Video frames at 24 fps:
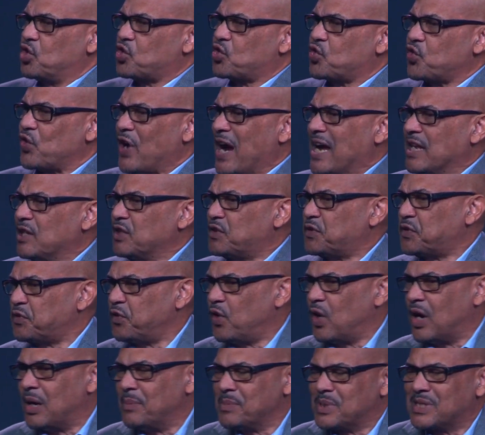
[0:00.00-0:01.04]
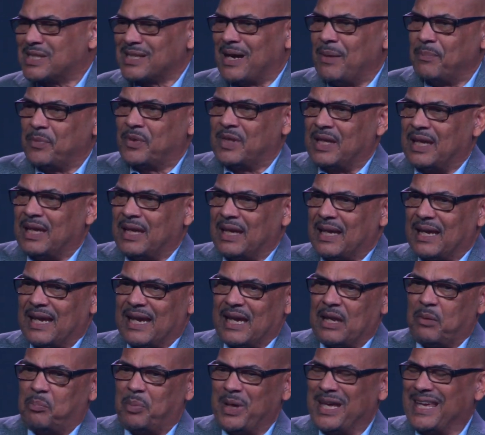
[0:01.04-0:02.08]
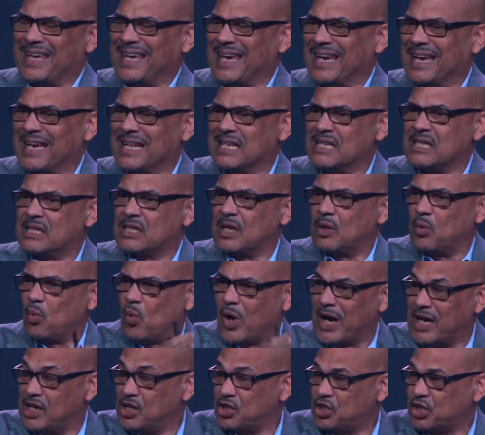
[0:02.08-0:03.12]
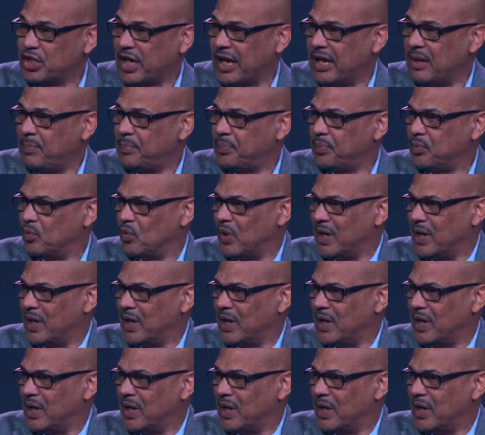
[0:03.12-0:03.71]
transform something, it begins in one shape,